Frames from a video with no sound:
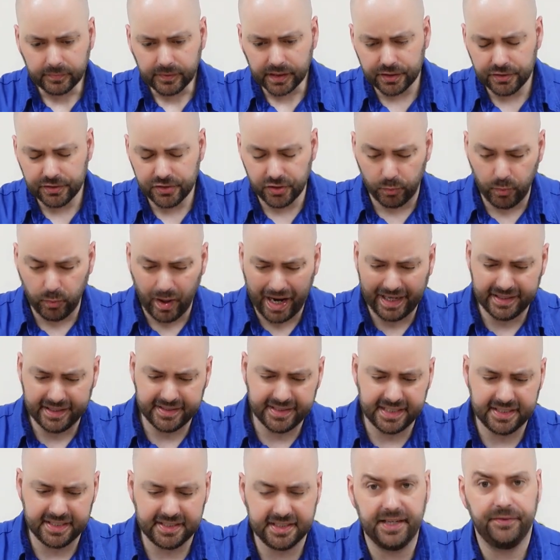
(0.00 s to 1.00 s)
So why is
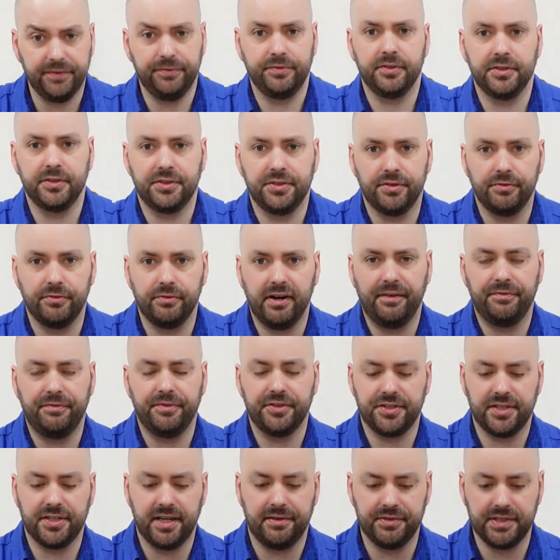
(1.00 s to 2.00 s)
this different to the RPHA
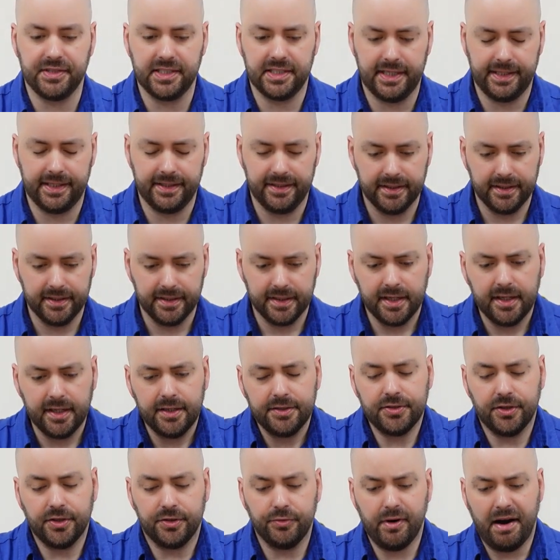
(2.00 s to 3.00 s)
70?
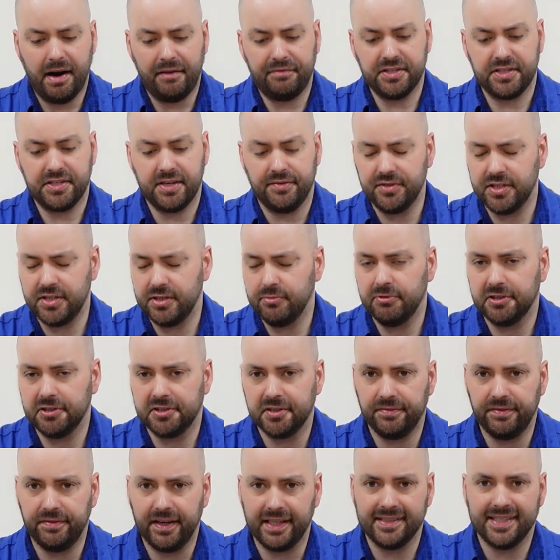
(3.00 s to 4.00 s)
So the RPHA 70 was
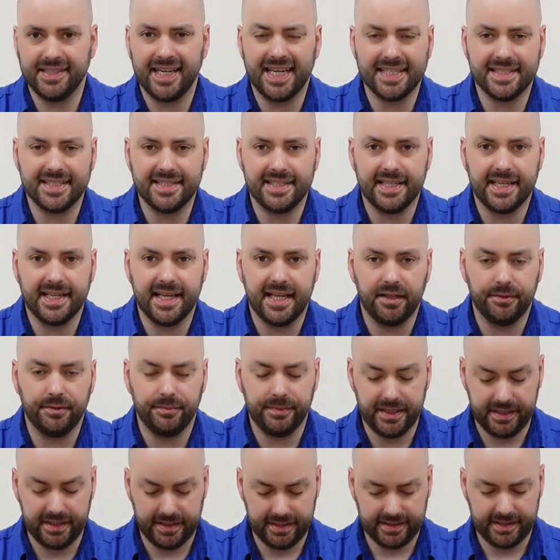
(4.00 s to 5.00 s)
a fantastic
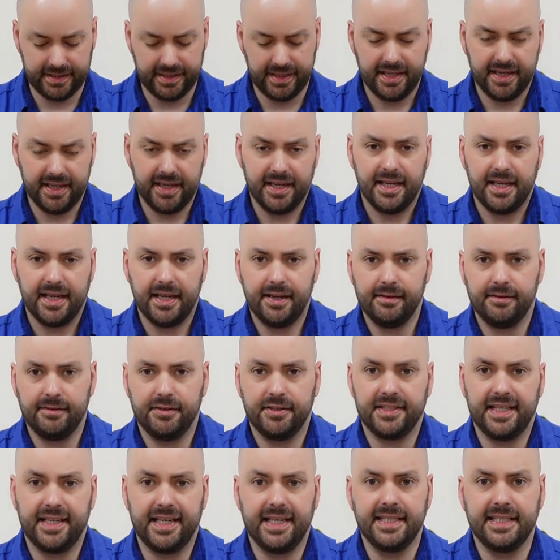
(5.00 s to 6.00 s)
helmet. It
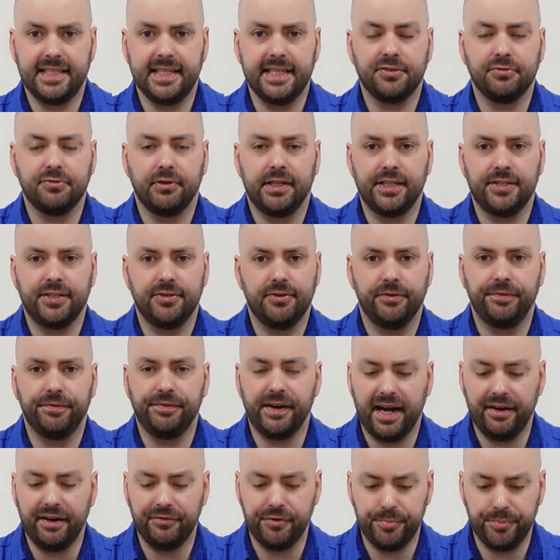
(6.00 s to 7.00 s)
was EC
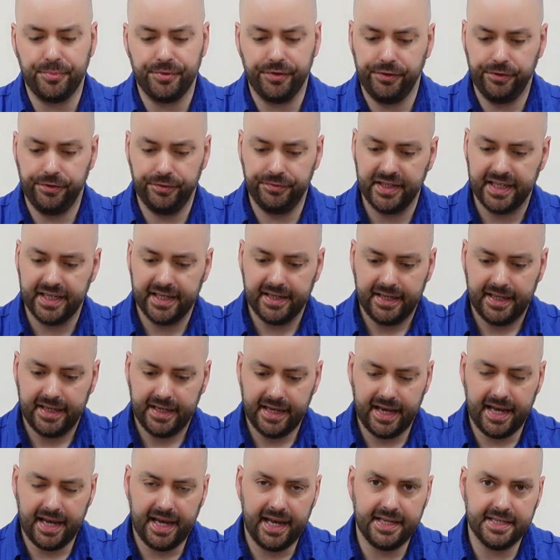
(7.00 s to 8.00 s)
2205 approved,
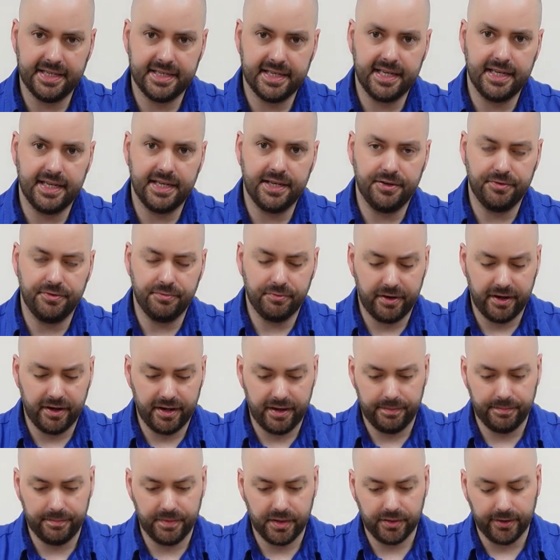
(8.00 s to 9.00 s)

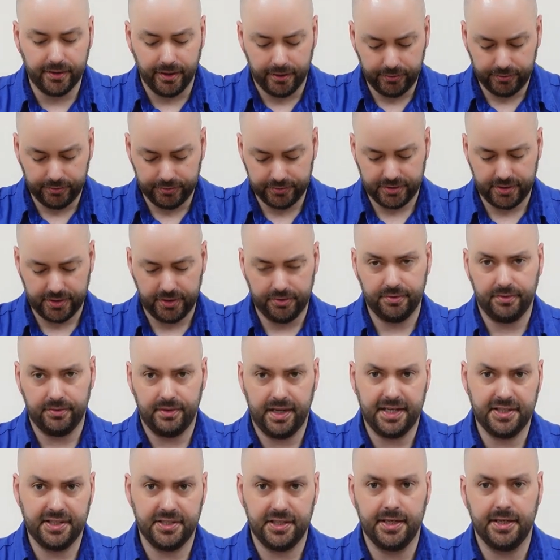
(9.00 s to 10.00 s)
ACU gold, so
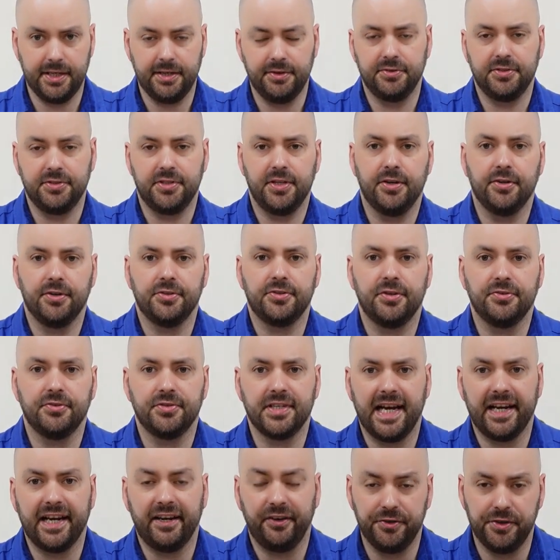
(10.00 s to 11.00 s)
ACU is the Auto
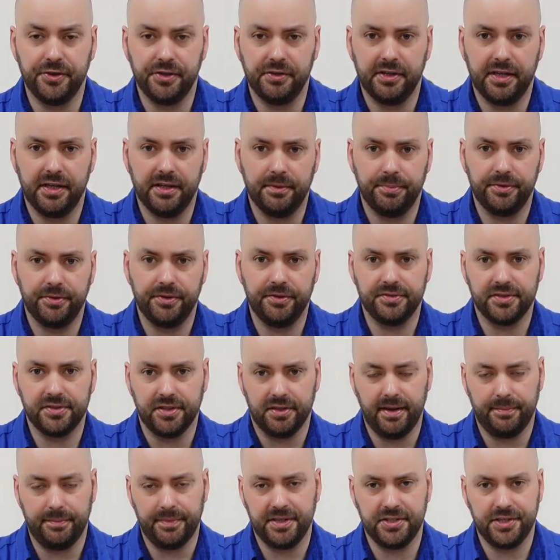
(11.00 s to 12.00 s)
Cycle Union approved, so
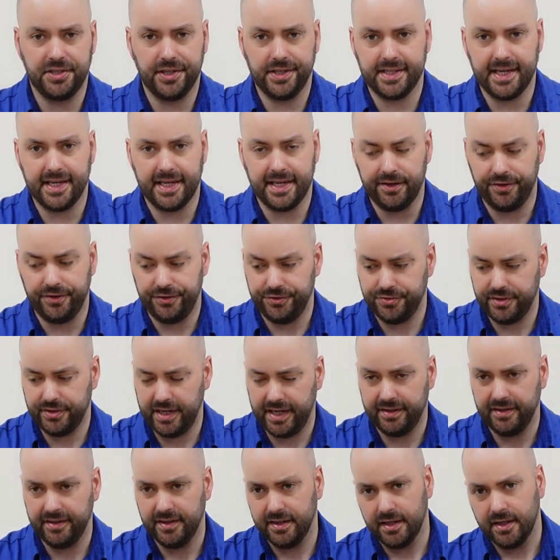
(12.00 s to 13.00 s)
that means you can take it on a track.